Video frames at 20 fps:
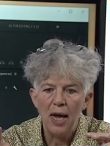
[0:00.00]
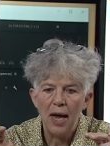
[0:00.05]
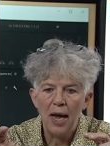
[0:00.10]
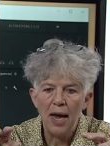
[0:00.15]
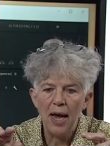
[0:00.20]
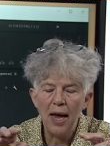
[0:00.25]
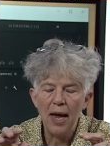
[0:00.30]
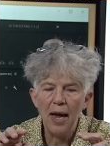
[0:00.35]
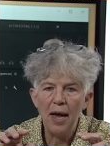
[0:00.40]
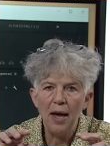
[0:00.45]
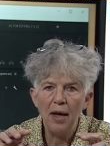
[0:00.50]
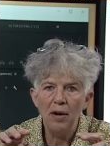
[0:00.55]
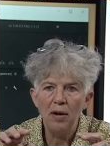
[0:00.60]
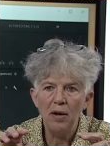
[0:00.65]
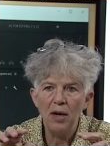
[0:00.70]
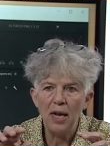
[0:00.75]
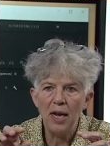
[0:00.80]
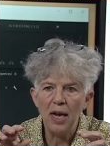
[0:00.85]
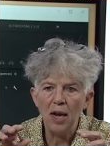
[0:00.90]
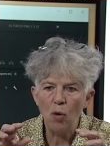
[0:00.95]
and
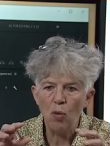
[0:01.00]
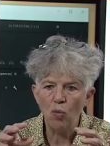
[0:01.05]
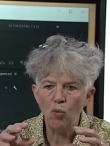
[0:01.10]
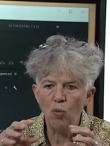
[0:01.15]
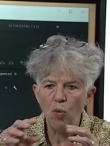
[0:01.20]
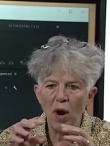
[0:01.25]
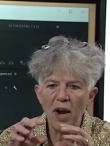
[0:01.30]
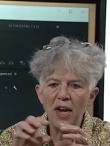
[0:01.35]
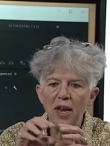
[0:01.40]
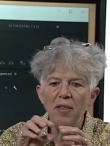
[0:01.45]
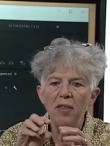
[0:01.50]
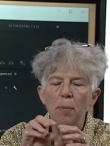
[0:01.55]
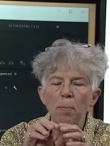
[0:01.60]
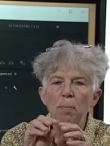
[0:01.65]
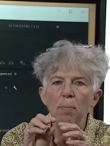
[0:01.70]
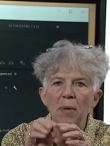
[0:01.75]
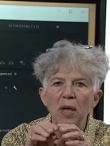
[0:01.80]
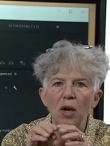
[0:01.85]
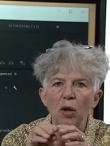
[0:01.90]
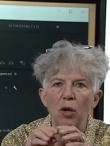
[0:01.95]
right in the
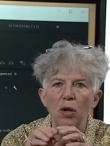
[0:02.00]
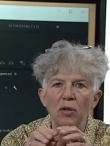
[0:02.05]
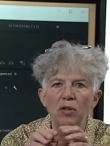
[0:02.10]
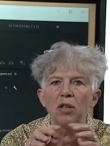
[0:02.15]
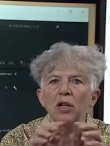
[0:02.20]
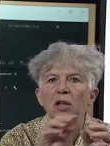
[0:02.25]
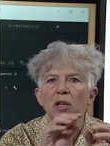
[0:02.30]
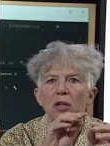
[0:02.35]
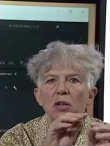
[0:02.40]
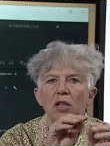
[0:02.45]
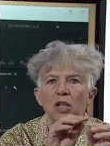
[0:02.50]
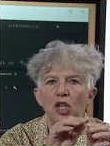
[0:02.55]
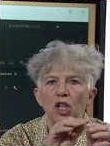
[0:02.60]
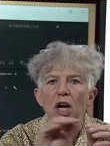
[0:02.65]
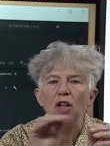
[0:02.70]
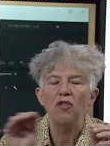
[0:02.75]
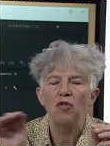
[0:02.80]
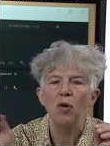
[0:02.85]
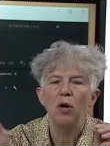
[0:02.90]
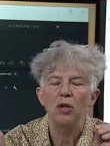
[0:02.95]
middle, the, the
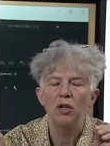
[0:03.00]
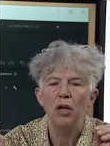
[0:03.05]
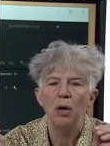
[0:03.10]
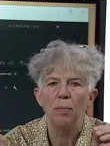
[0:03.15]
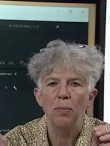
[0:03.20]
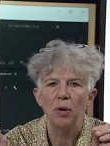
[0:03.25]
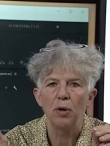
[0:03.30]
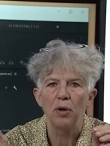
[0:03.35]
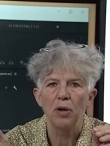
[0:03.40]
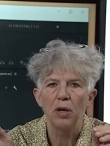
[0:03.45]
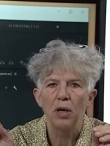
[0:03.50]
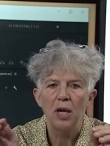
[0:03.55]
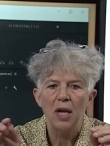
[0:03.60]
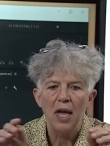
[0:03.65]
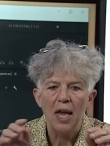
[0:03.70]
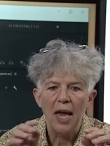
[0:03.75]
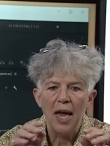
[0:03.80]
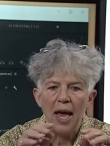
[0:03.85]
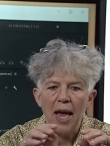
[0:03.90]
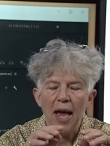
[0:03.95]
shots are all numbered,
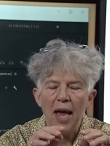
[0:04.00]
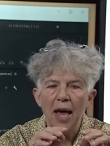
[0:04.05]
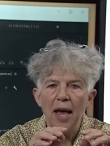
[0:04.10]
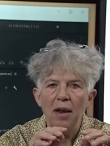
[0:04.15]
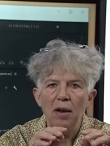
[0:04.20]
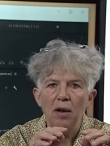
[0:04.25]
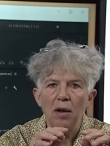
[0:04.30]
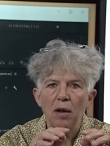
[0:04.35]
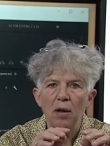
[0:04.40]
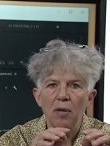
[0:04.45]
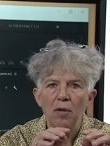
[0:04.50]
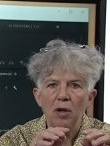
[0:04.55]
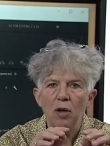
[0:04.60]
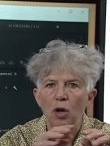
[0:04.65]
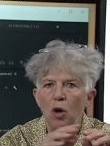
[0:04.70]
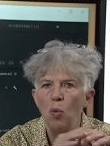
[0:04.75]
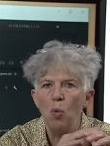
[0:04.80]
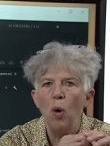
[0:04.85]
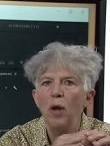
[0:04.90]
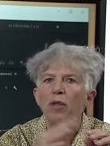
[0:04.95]
and you
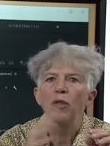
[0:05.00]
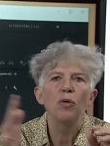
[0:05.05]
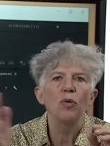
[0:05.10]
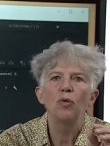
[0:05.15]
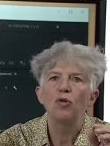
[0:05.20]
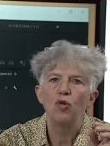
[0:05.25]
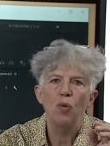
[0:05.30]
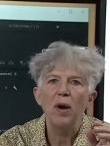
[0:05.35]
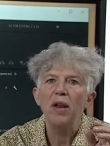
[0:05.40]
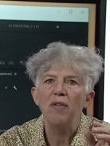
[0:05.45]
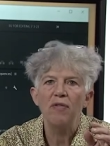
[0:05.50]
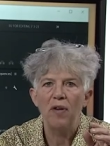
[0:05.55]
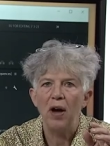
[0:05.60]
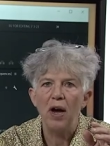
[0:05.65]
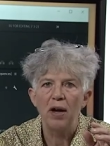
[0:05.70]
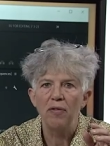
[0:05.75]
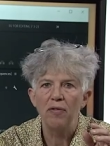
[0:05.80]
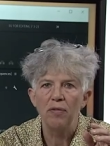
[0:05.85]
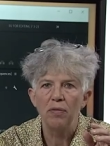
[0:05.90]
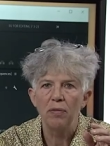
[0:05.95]
know, one through
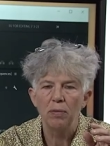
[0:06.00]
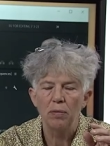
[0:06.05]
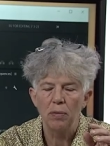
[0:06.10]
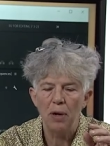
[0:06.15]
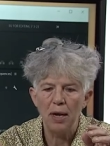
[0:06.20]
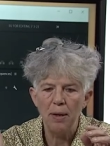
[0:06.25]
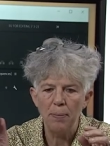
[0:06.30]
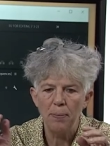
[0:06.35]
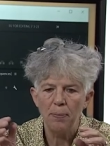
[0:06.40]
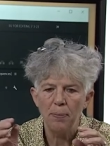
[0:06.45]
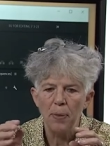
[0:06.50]
25, right?